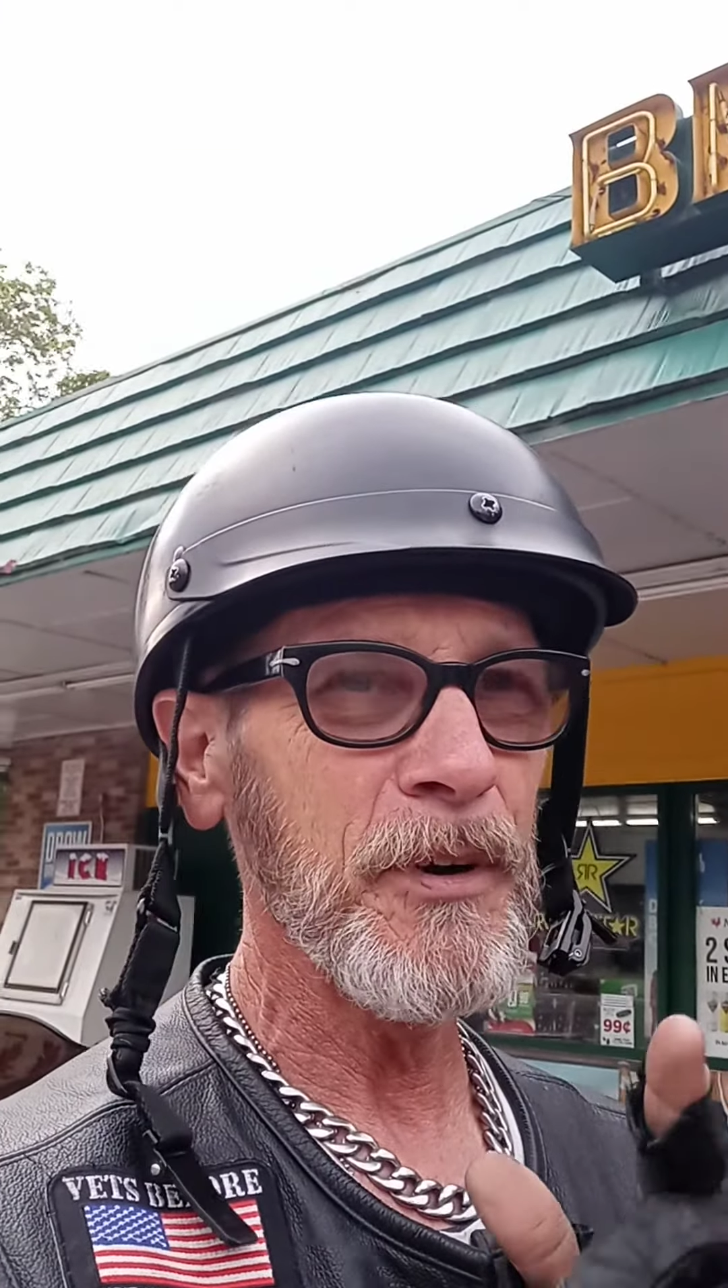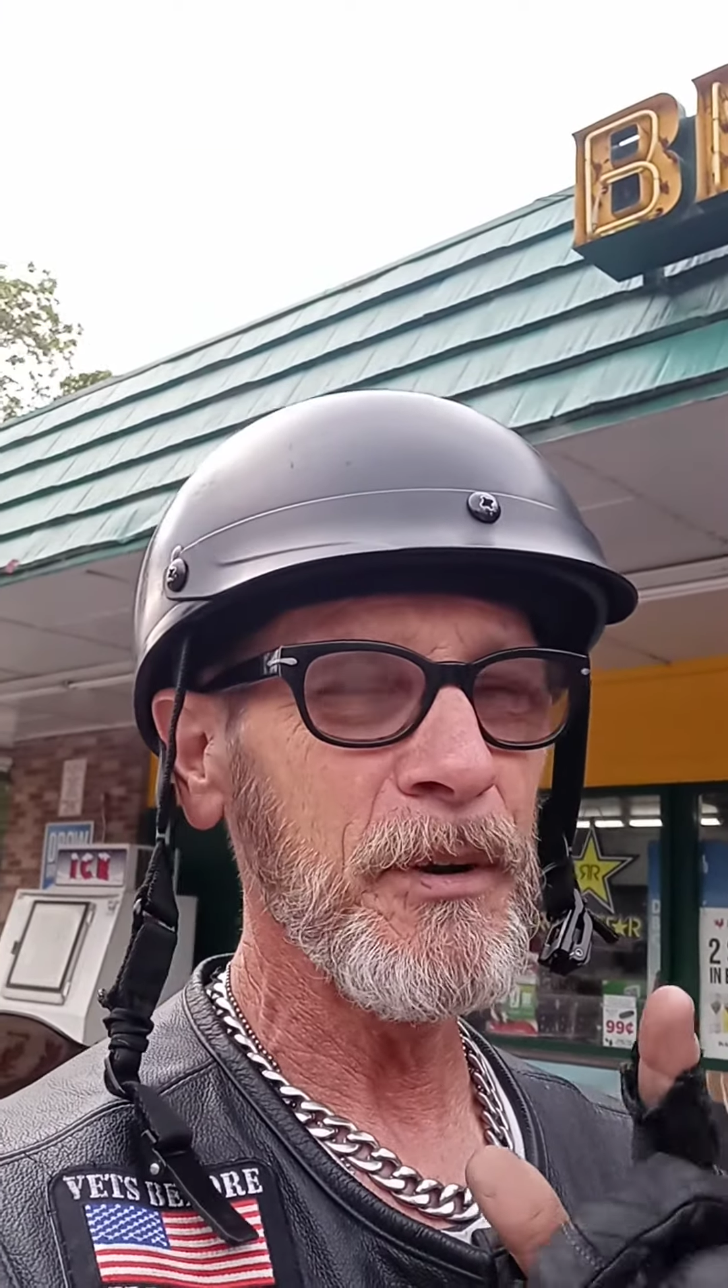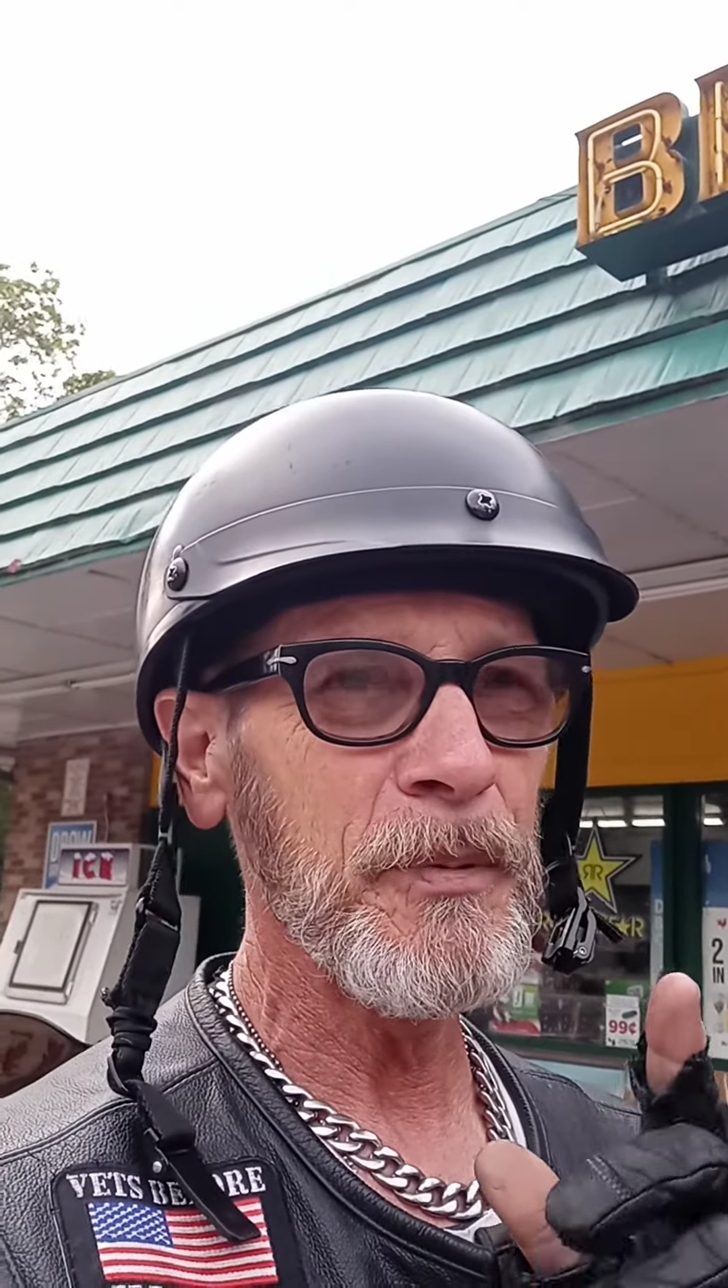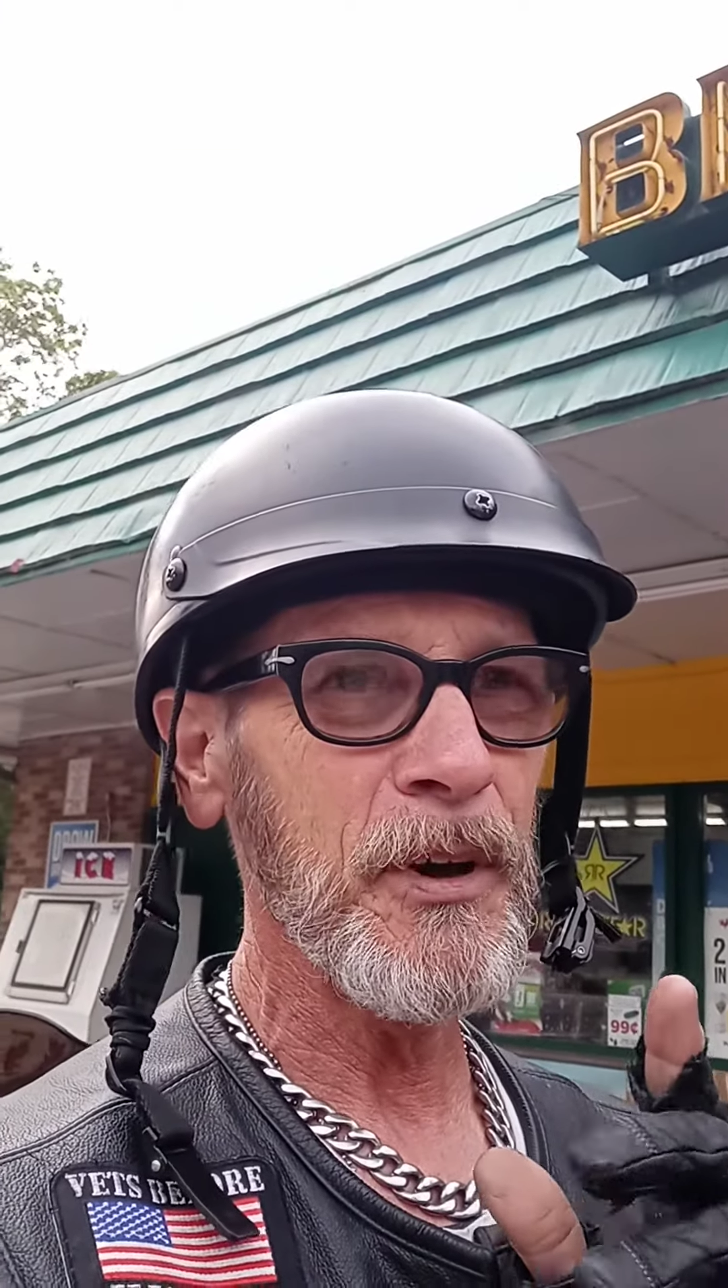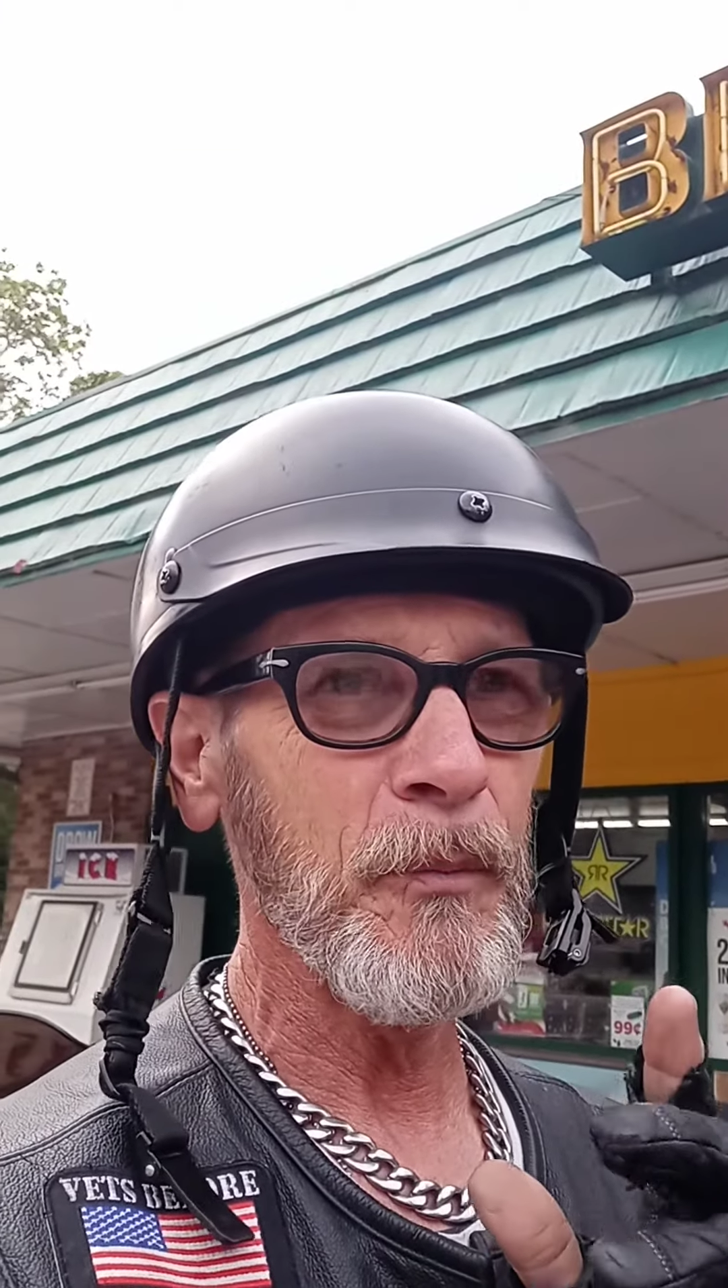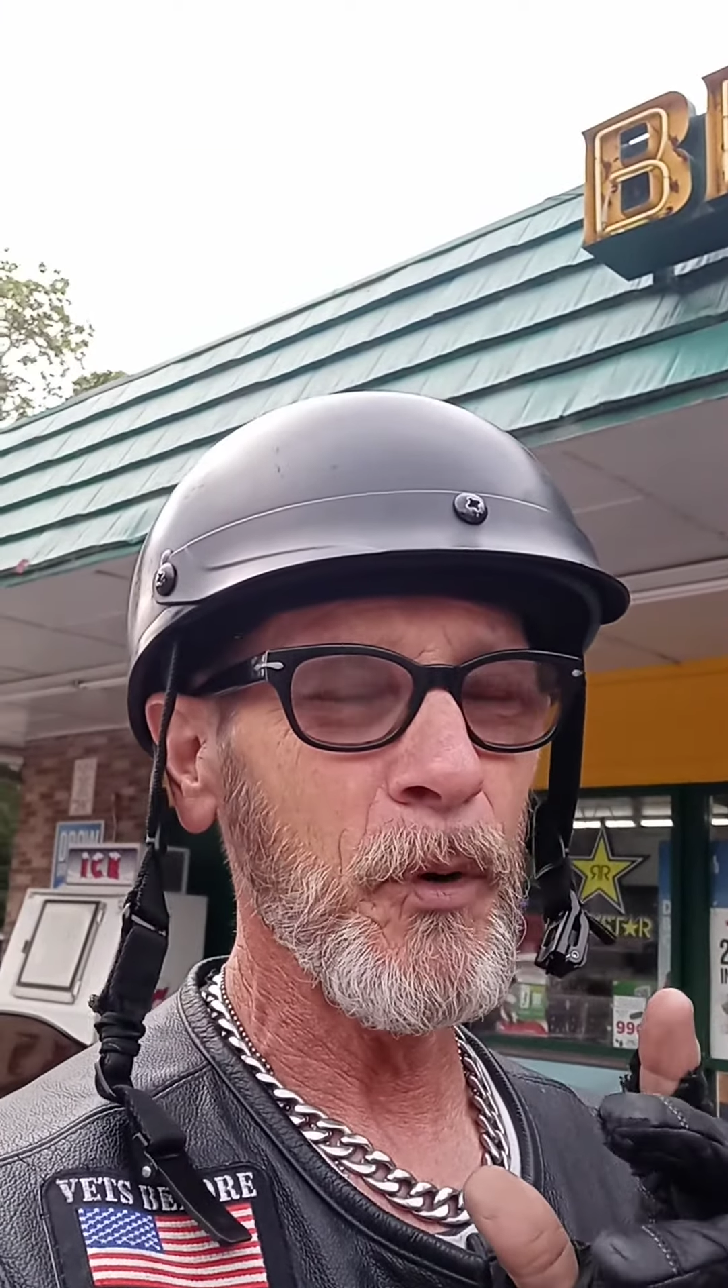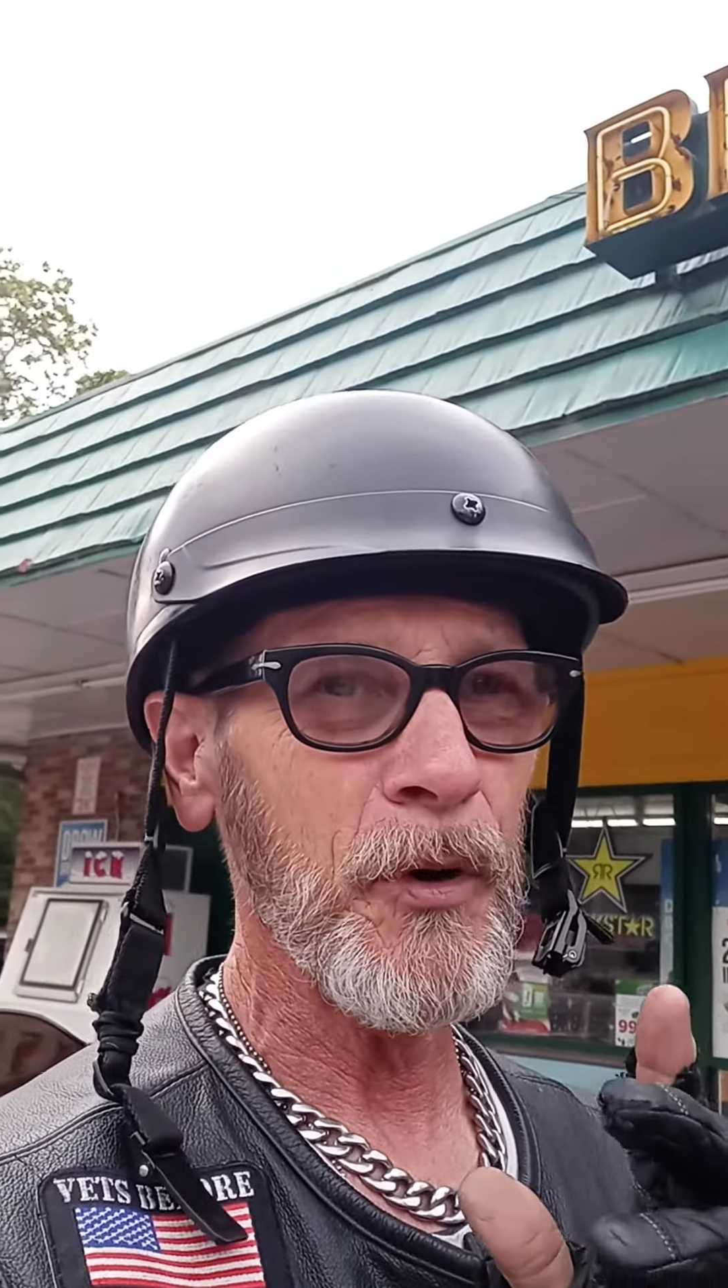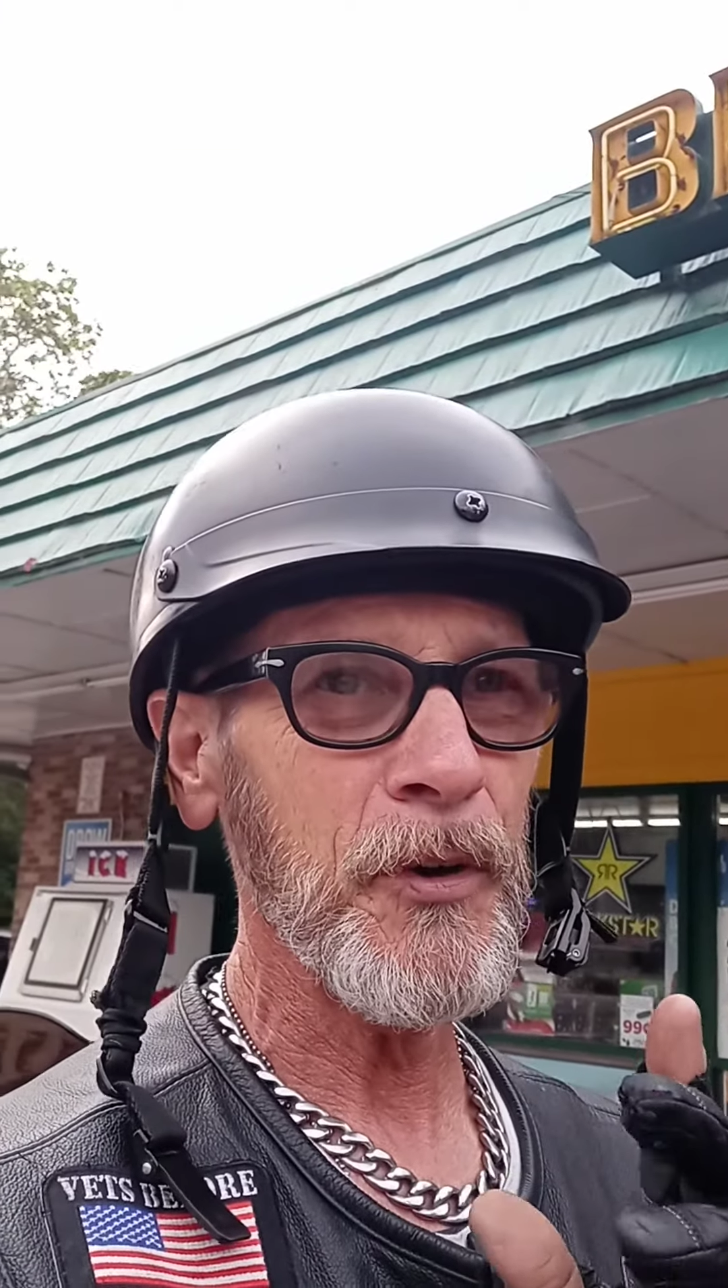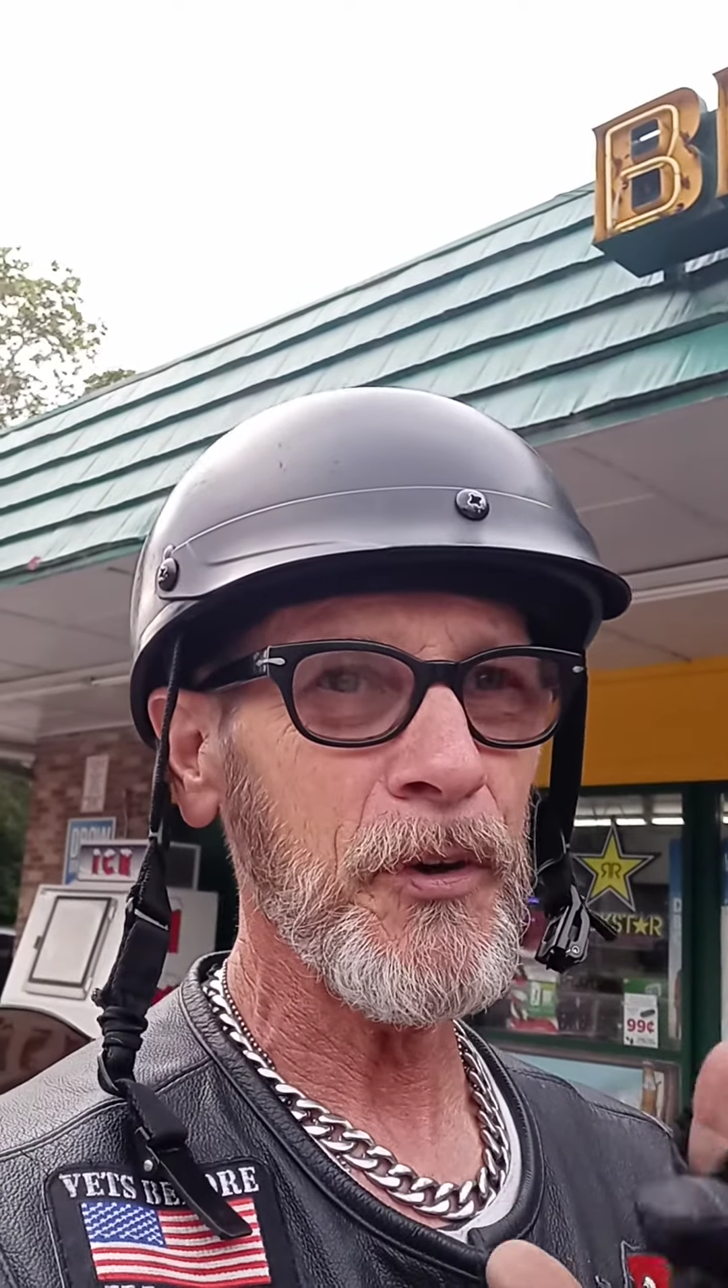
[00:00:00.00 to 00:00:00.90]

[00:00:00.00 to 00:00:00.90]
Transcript: me to be a more